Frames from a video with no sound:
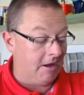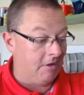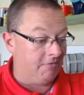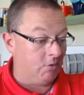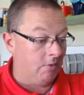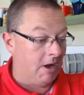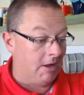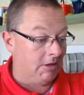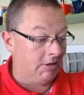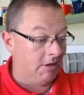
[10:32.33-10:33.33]
of off
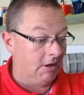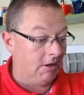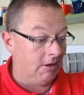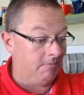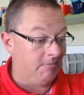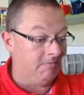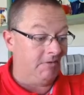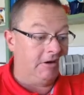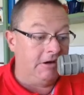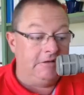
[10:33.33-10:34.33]
Kerala.
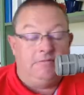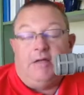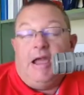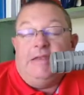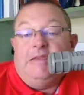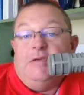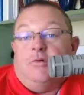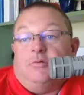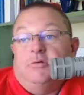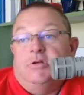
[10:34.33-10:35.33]
Very
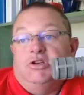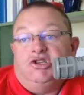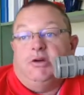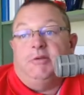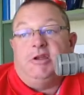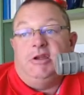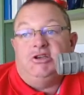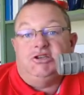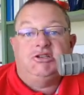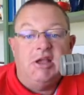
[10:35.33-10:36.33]
ideal summer
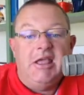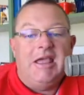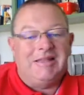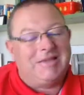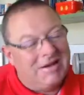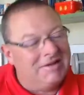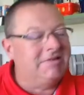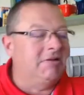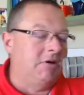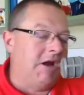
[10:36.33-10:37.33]
conditions. That's going to
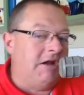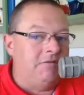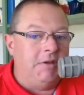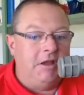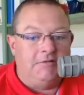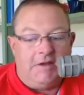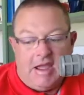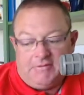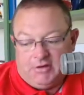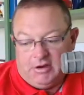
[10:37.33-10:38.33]
deteriorate as it goes in the
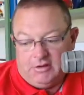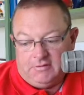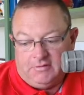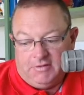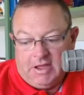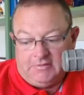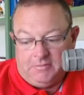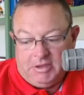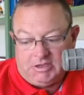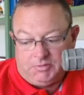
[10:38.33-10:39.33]
afternoon. So if you got some
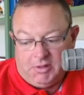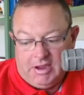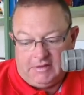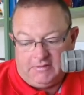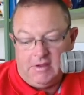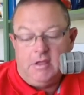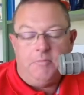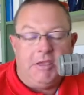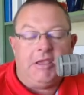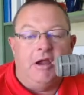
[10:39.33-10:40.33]
beach plans,
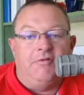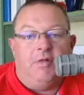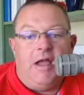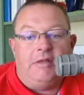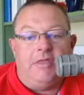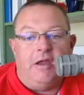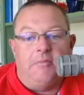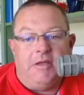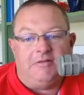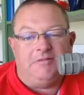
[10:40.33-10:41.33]
be careful out there.
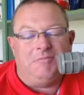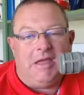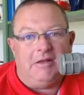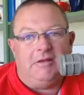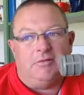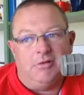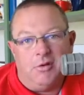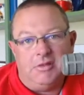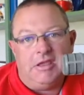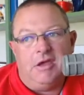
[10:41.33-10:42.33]
Best bet, don't
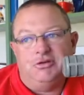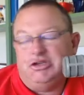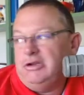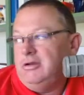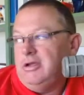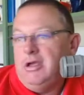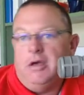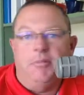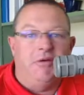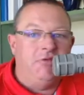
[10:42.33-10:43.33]
go in the ocean
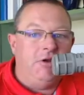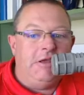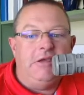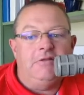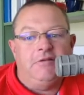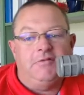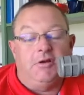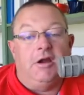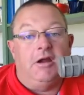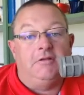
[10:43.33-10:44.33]
above your knees if
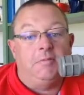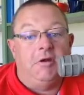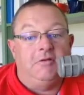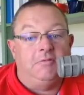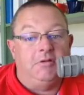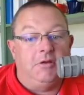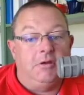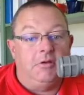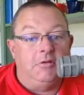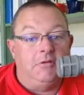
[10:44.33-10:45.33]
you're not experienced with
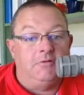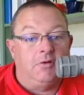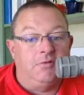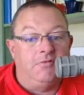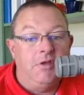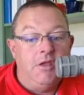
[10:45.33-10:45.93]
the surf